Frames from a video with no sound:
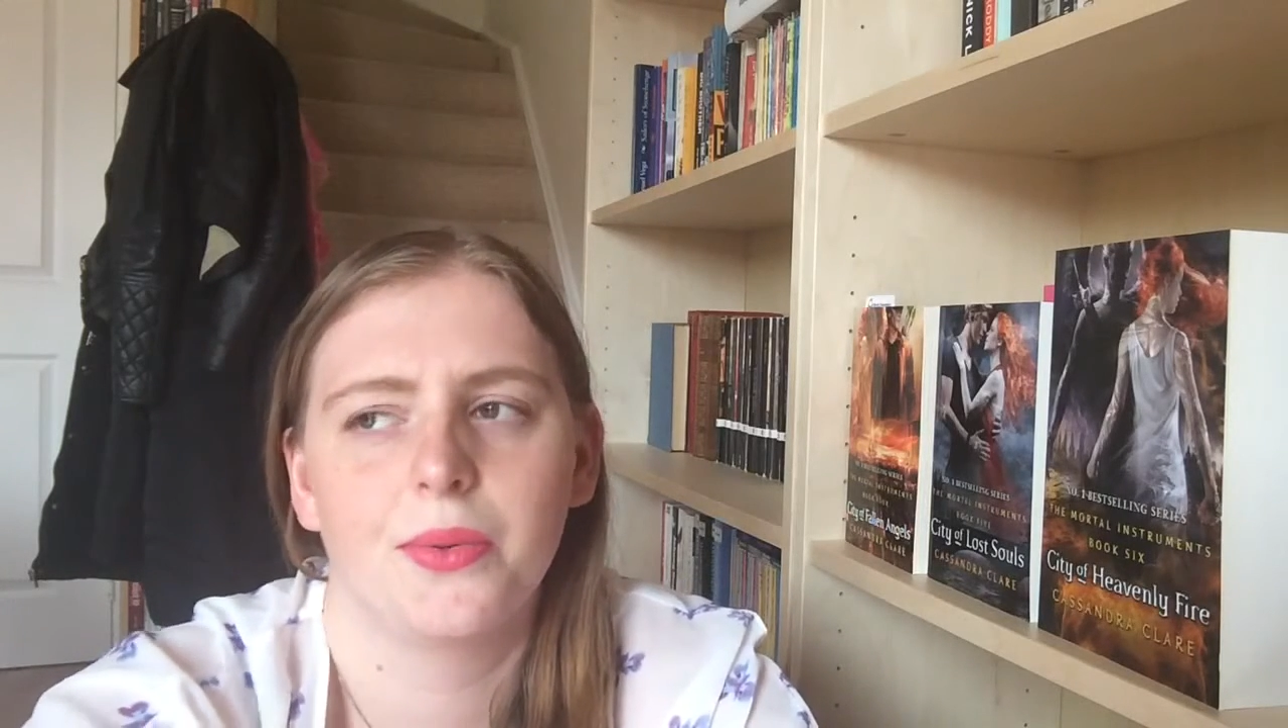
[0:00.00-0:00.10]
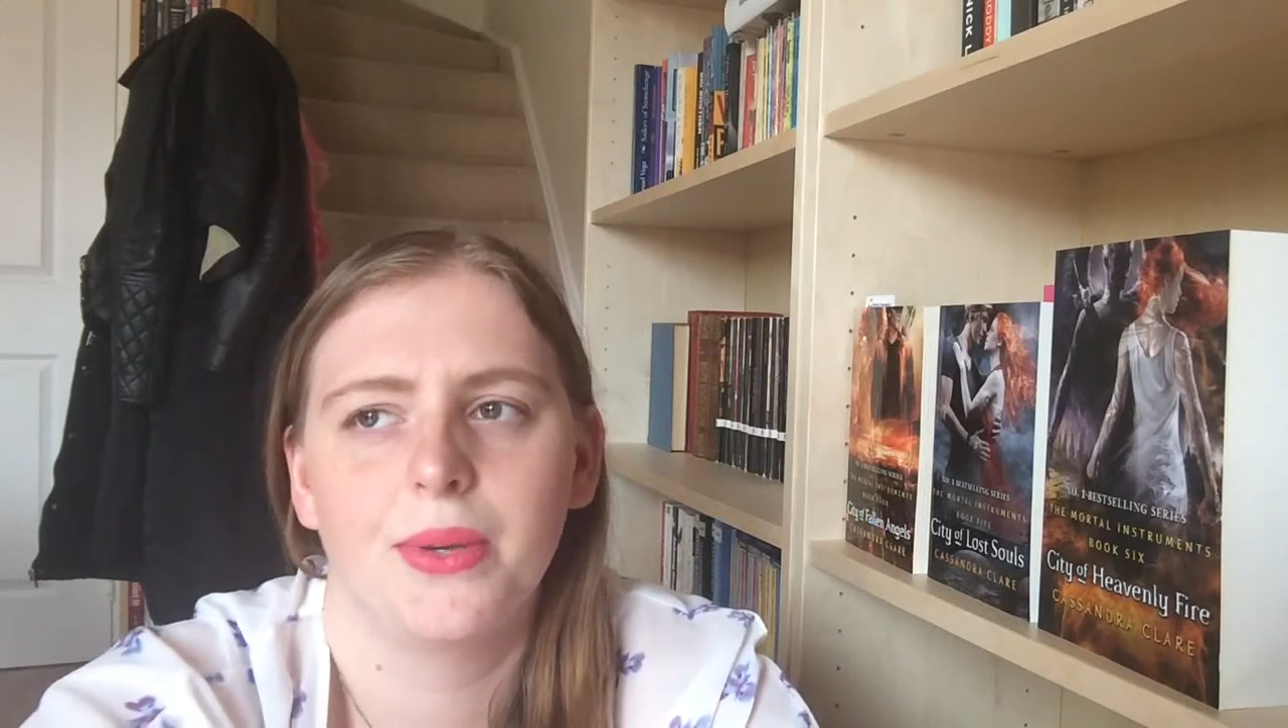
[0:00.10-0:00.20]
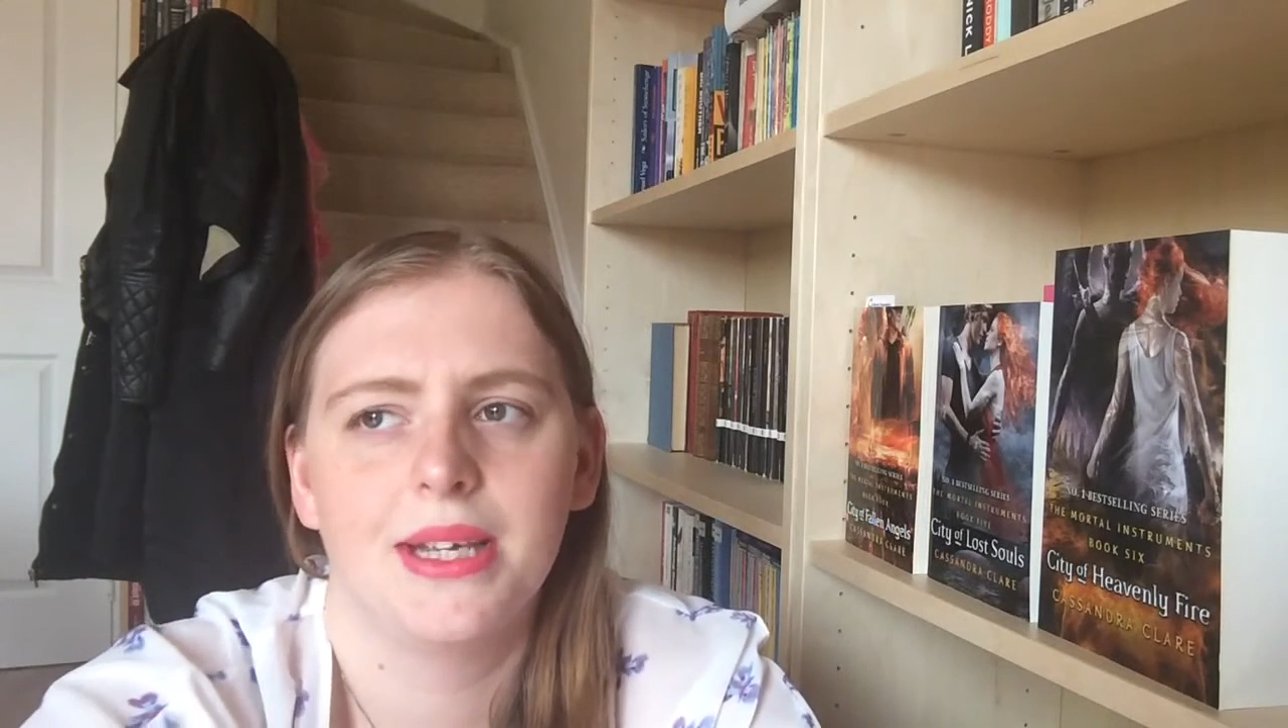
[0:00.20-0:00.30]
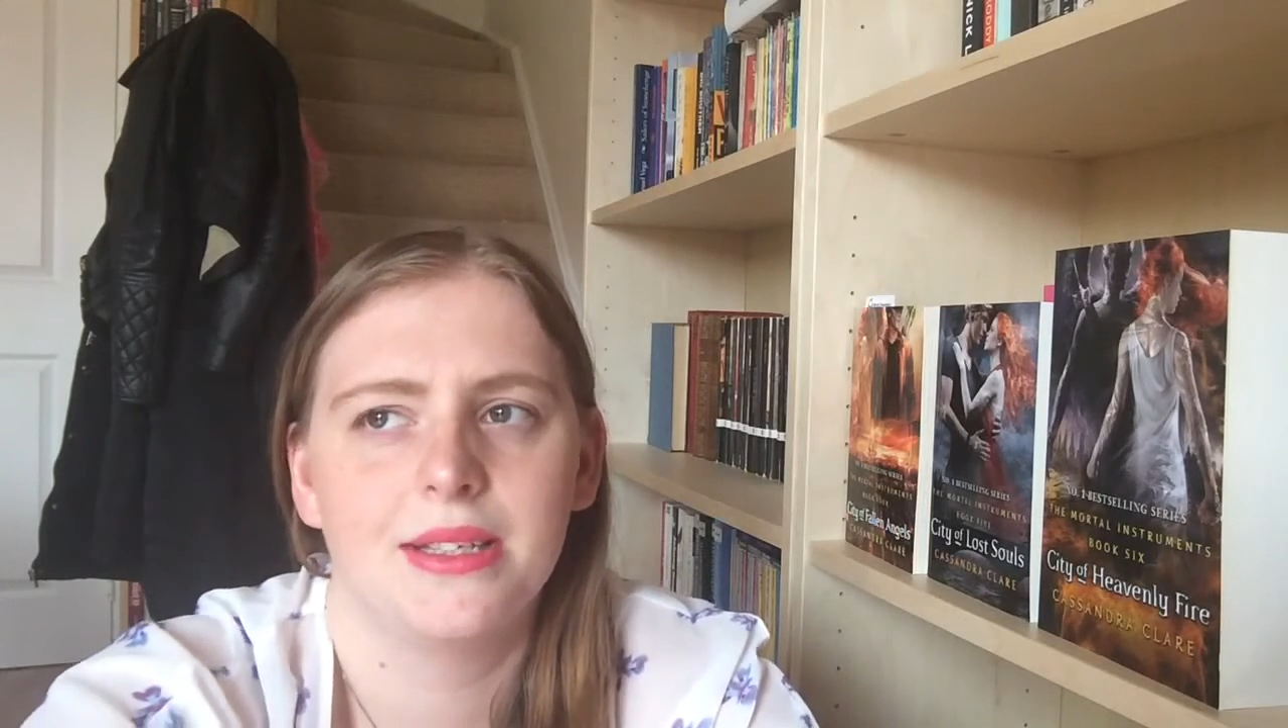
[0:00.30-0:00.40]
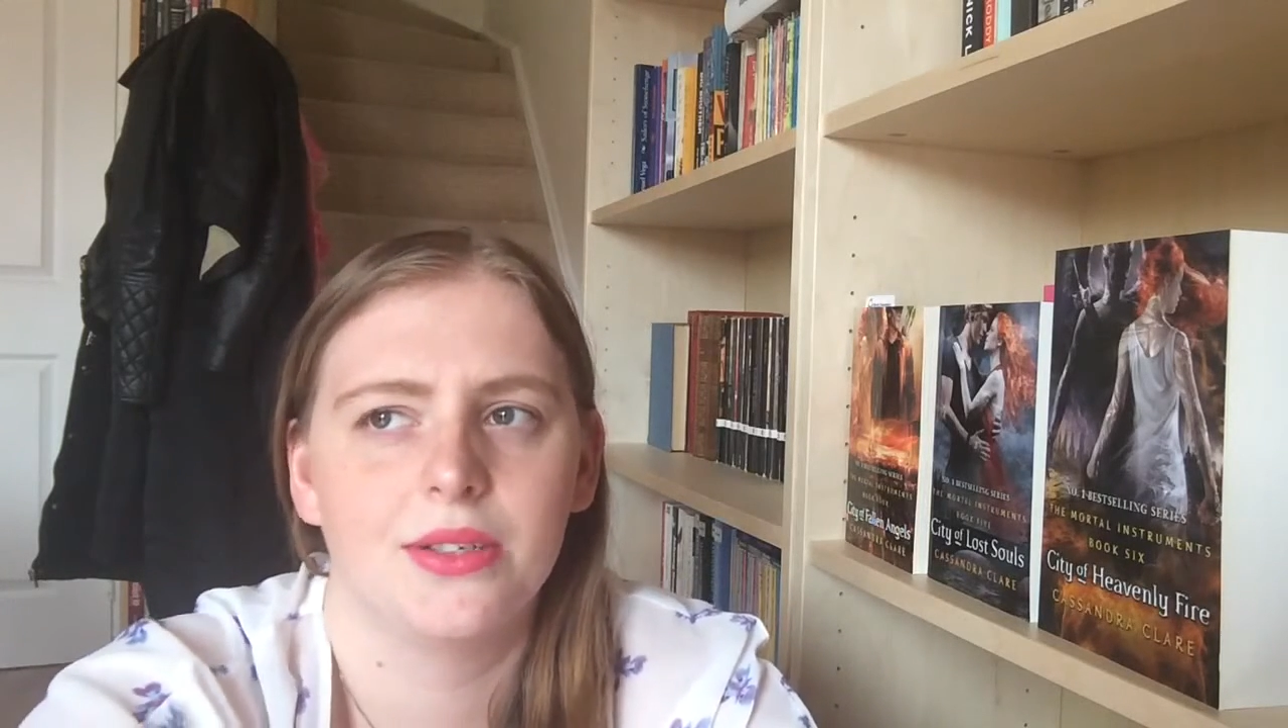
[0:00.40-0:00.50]
a
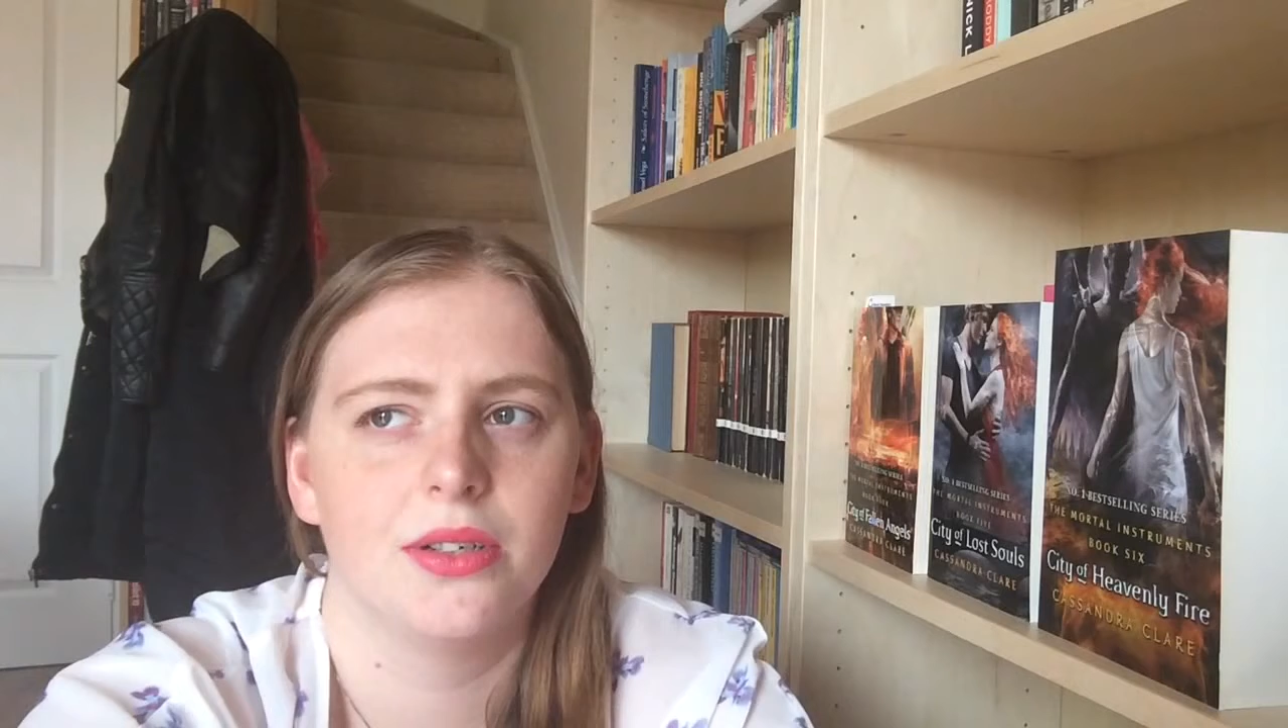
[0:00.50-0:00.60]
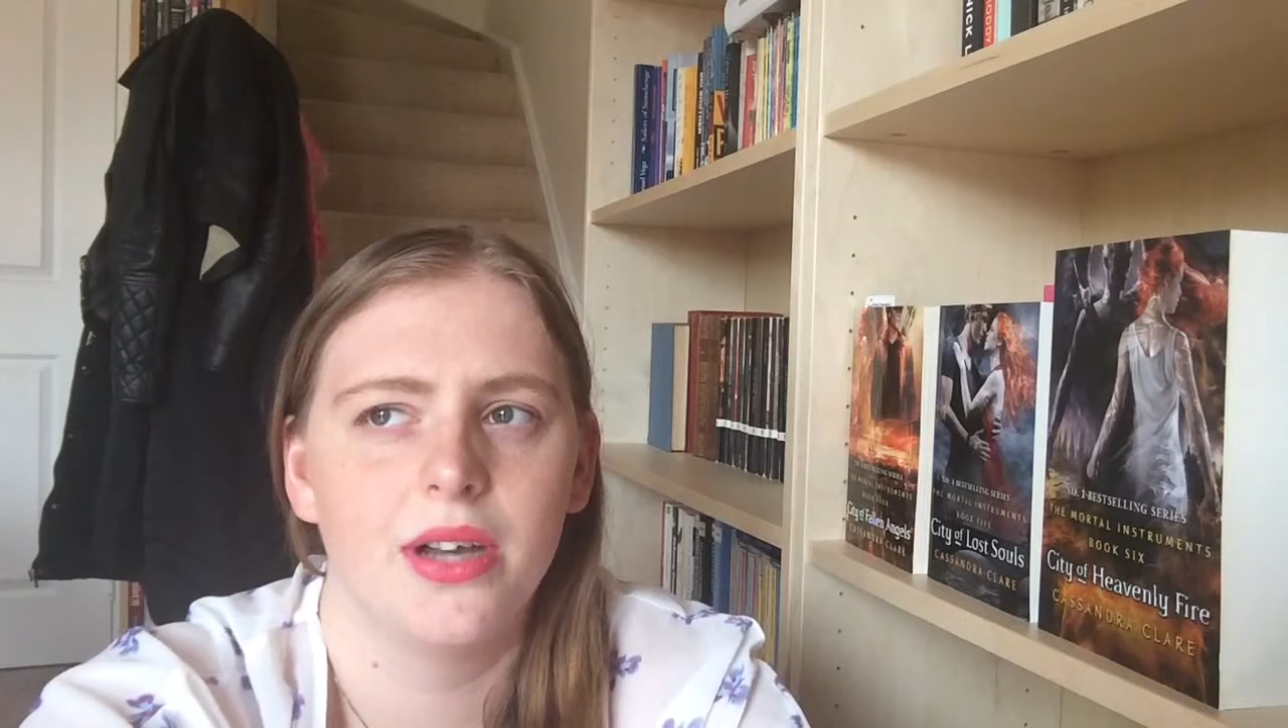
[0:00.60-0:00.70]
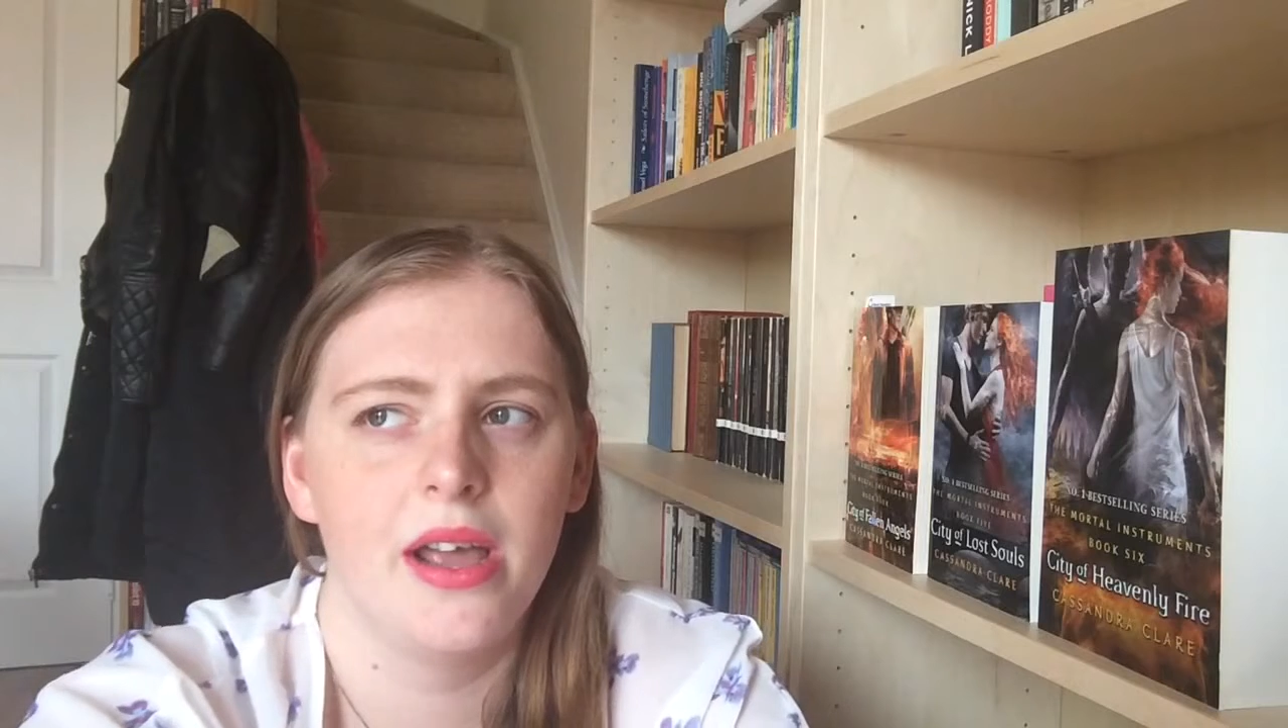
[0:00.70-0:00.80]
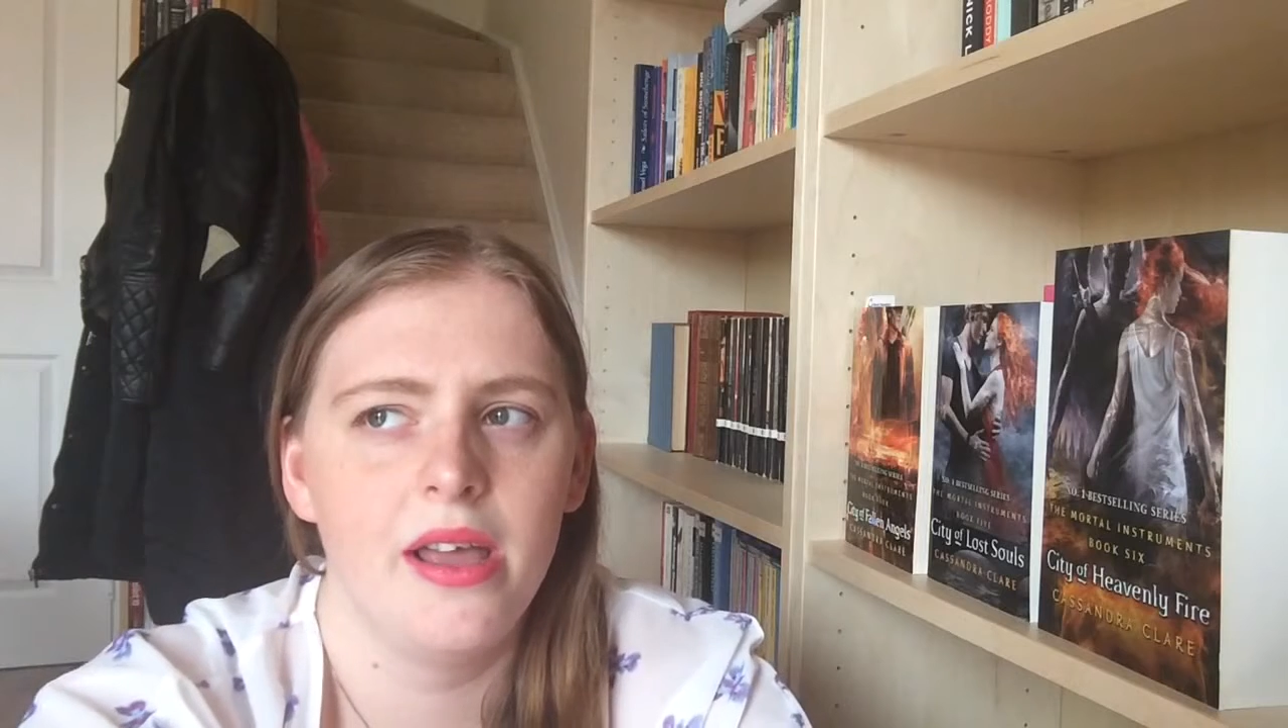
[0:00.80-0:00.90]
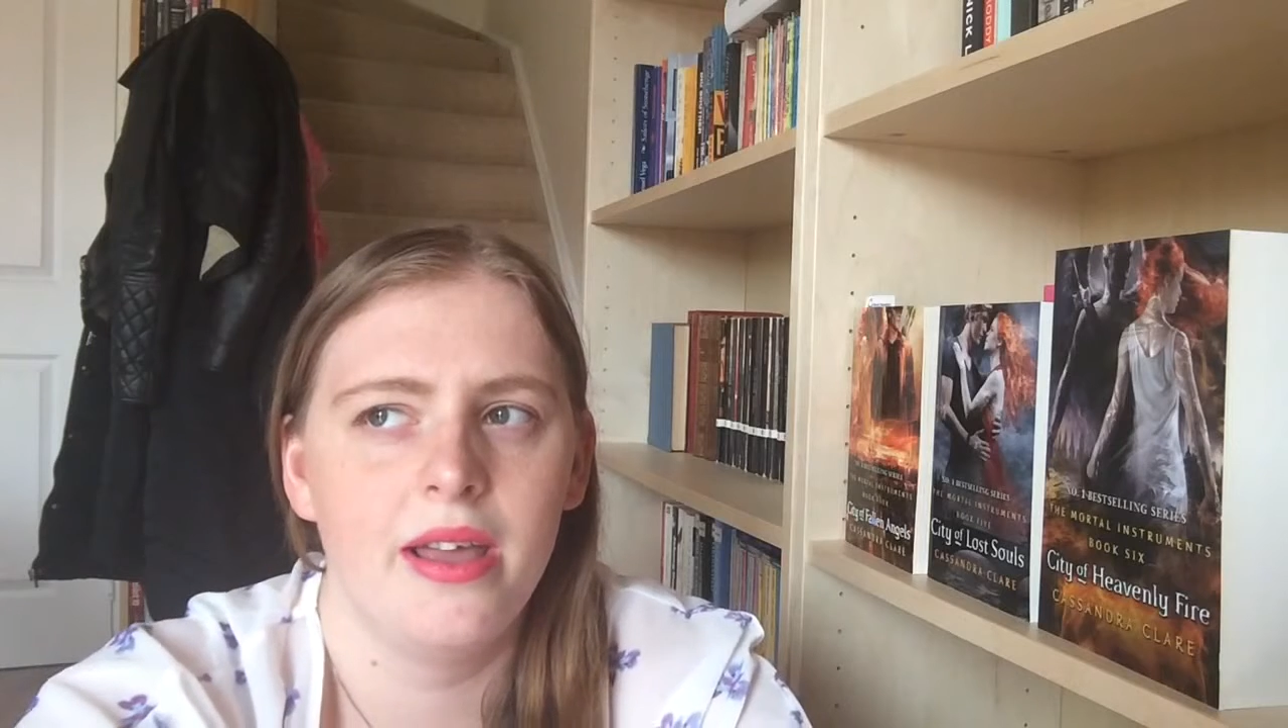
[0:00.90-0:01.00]
week is good.